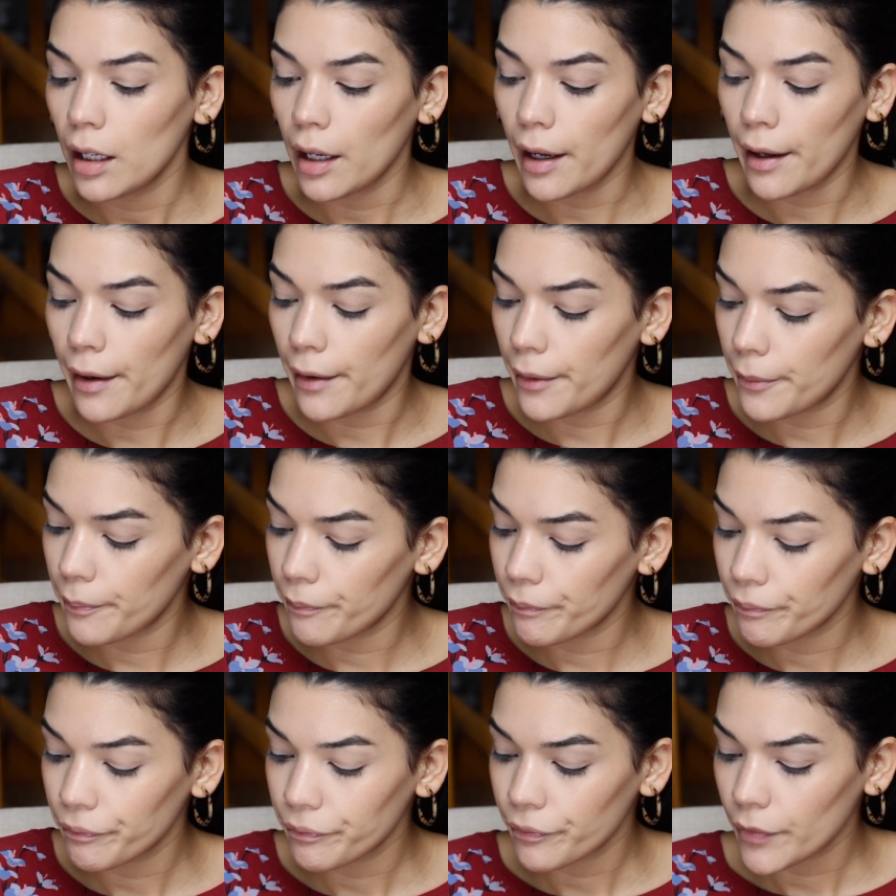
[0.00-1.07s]

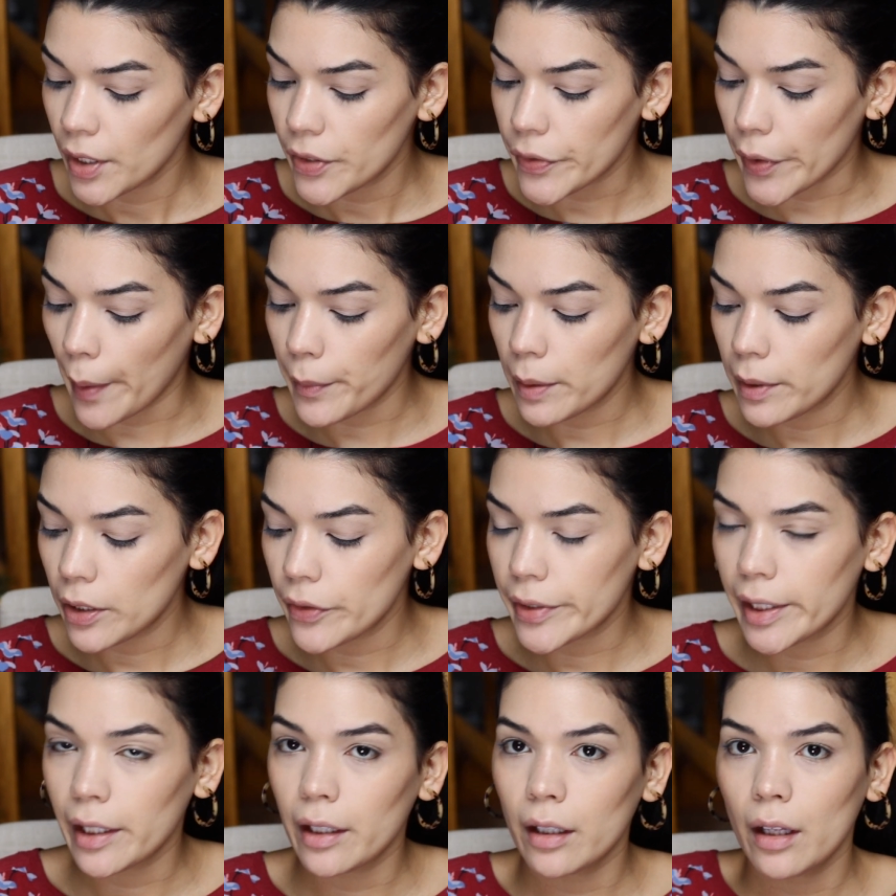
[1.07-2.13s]
So I'm going to be
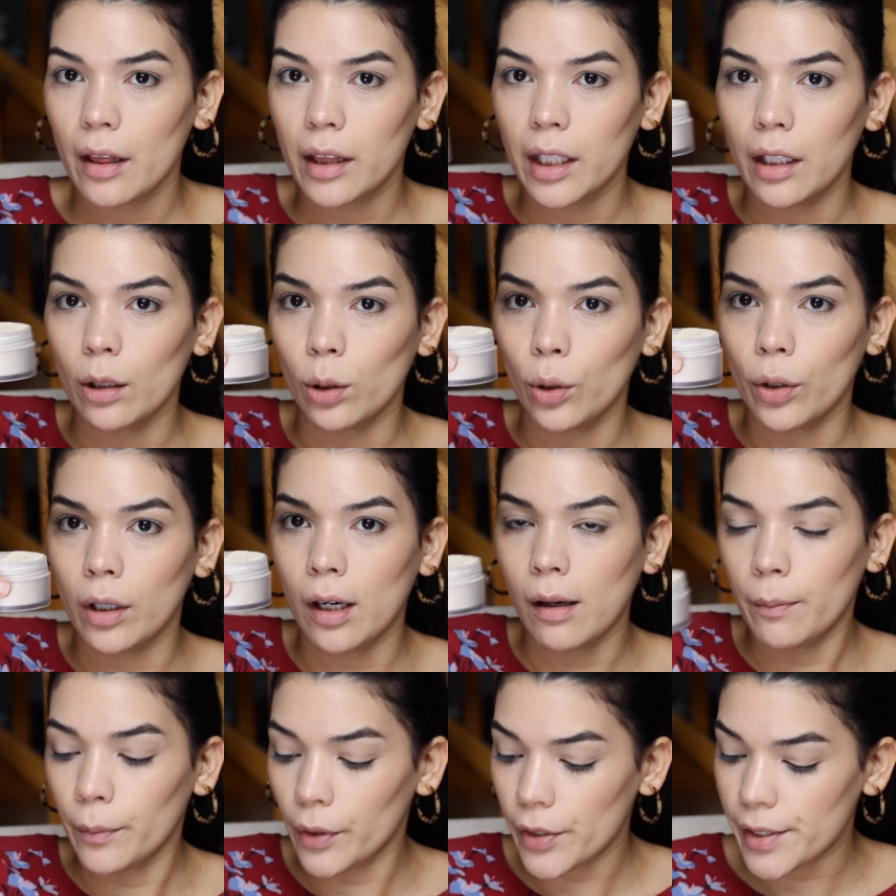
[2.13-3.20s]
using the
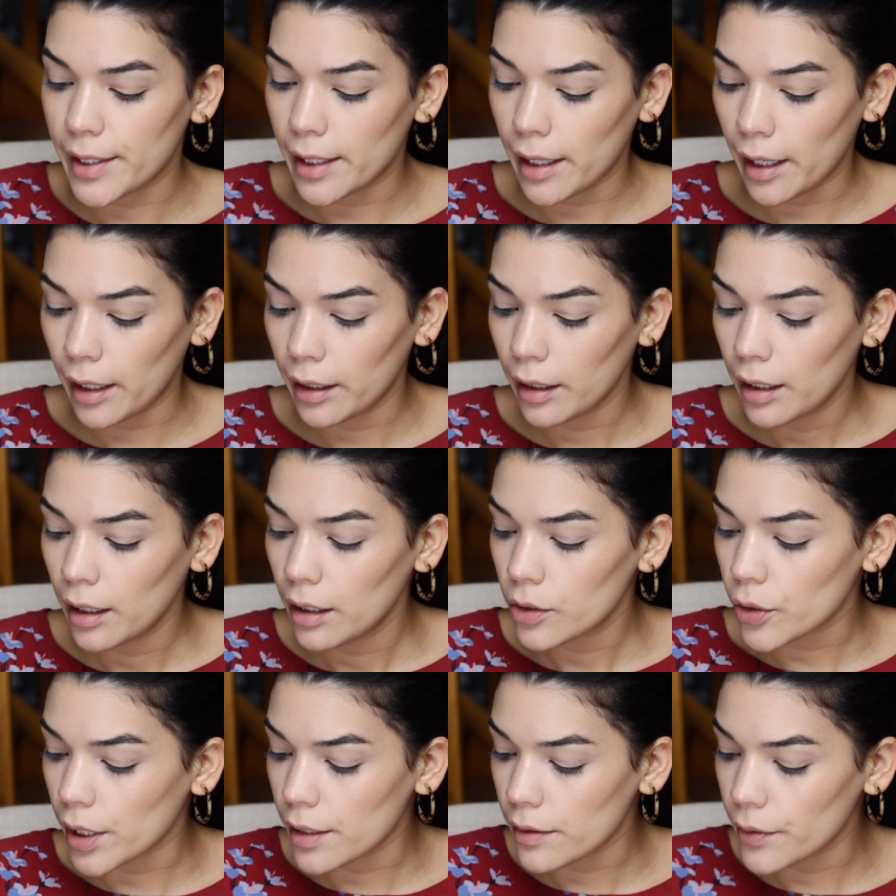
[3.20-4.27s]
Laura Mercier
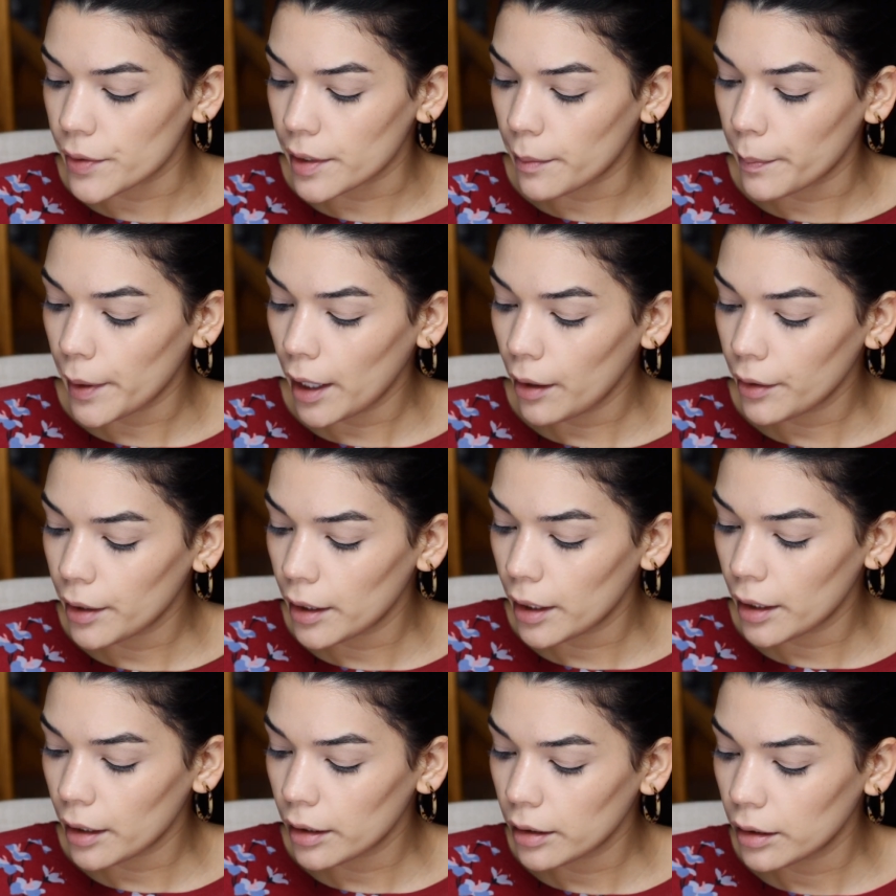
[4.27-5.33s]
translucent
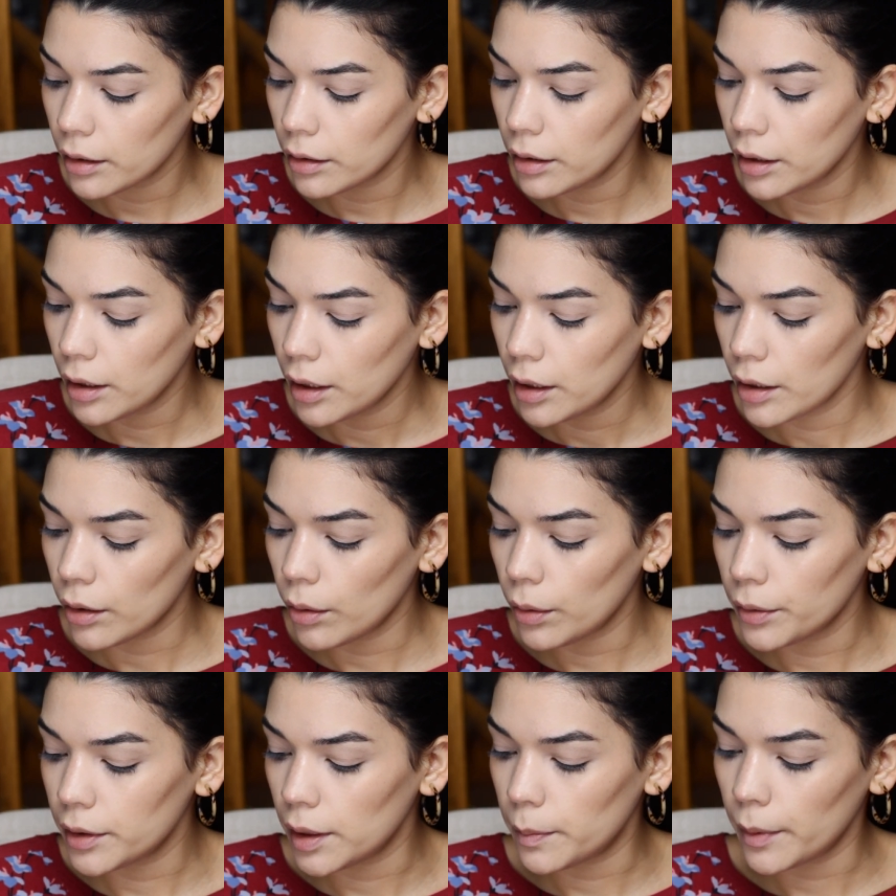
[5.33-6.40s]
powder,
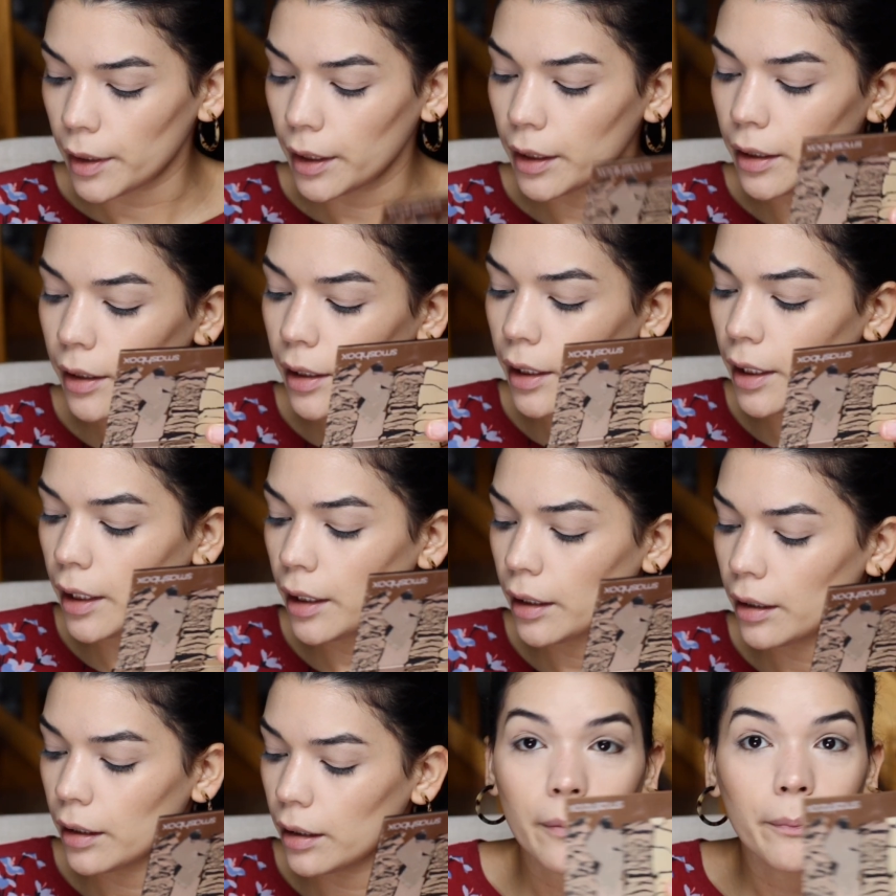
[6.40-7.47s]
oldie but a goodie.